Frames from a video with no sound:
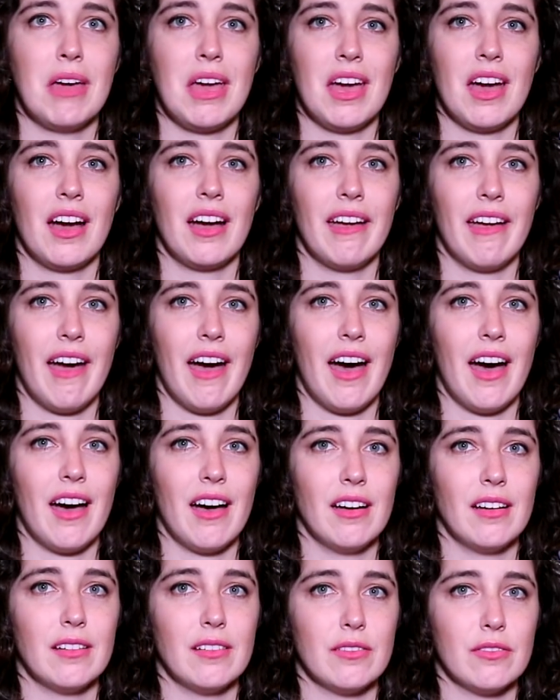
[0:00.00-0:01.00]
May I
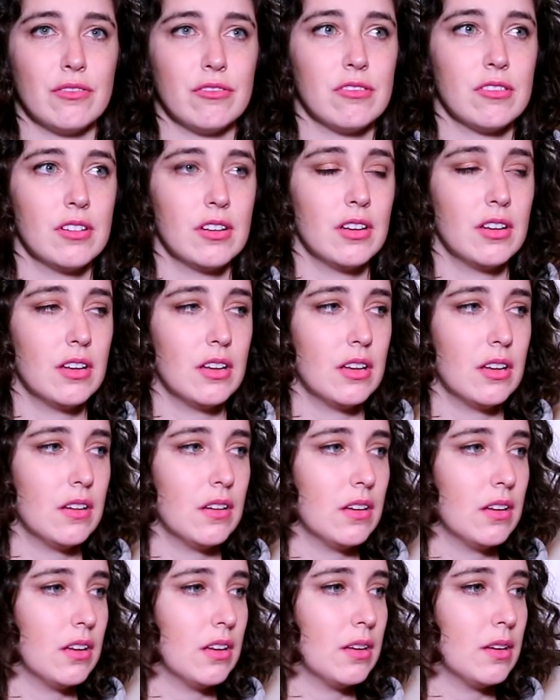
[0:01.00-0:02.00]
have
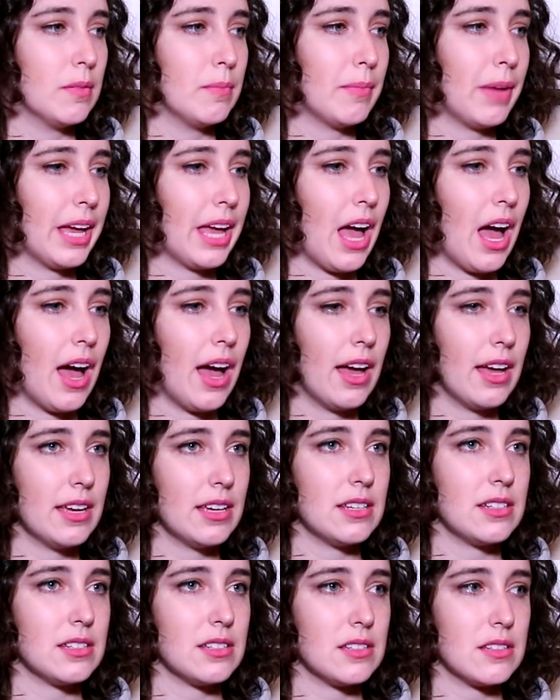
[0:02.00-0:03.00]
my
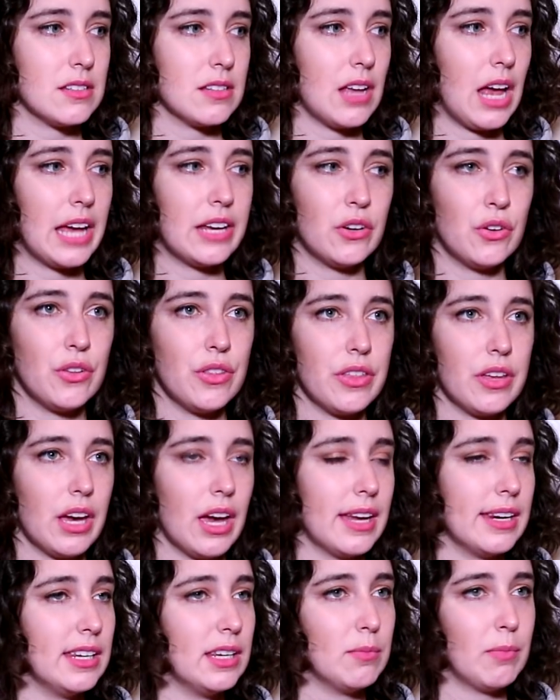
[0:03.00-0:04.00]
eyes? I don't think
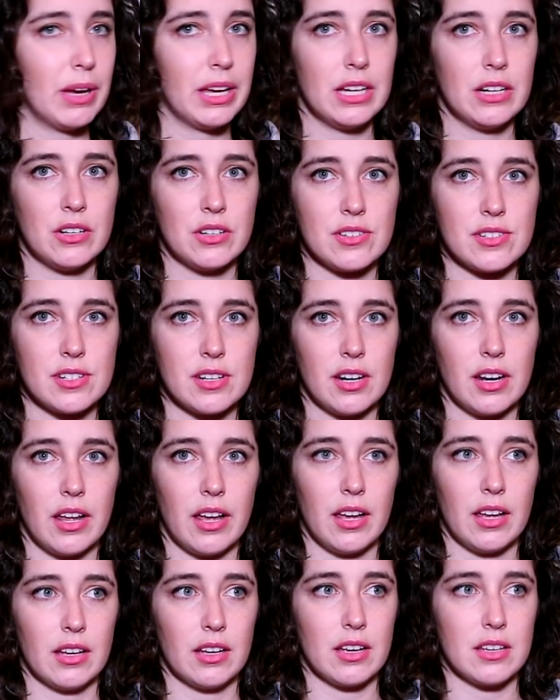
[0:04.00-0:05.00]
I need my ears
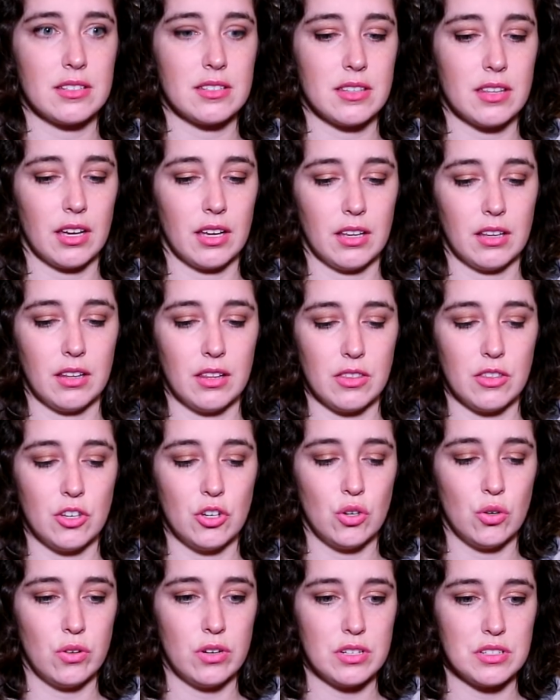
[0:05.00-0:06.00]
today because the
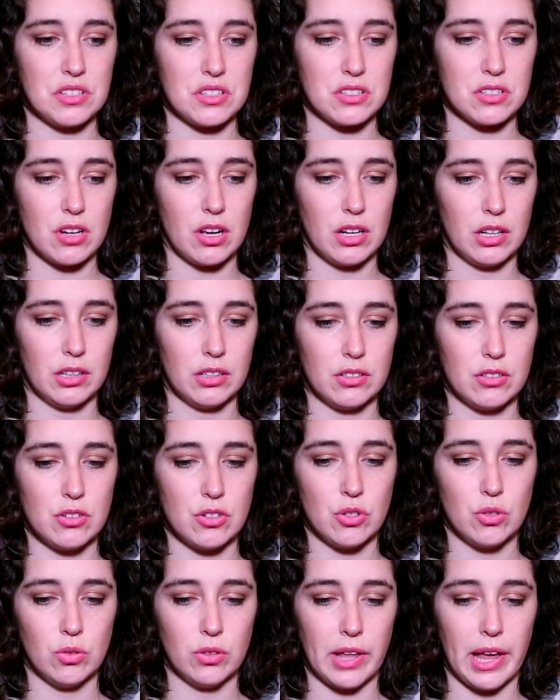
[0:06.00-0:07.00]
noise is not
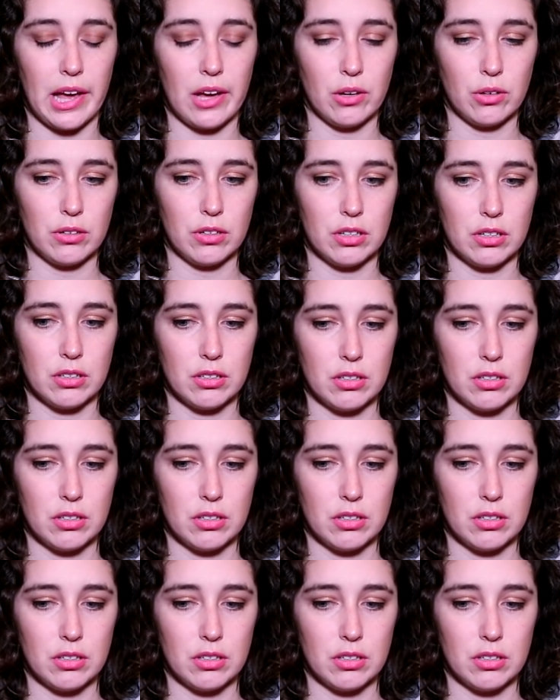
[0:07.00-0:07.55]
too loud.